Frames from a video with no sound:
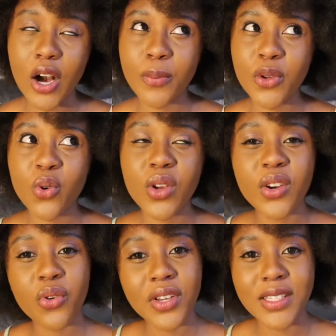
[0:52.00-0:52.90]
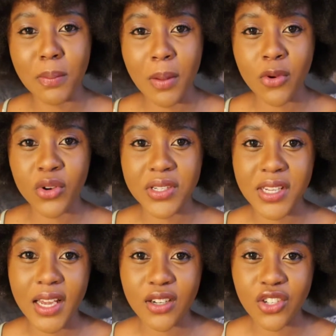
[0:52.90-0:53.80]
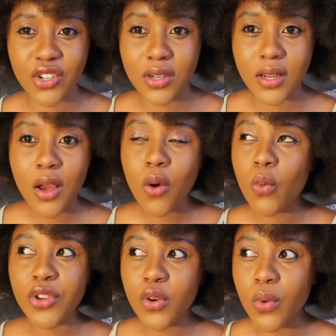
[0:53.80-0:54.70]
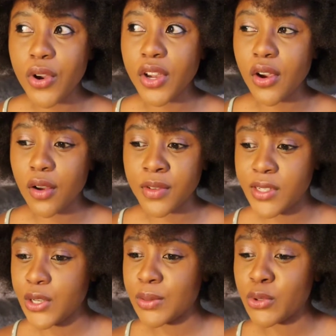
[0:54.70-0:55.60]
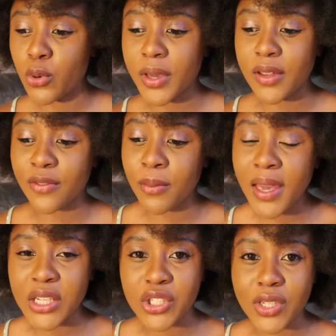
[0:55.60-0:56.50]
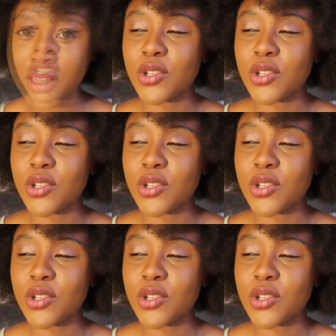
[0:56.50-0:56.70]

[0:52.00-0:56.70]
help you increase memory retention. When you're working, obviously you're absorbing information,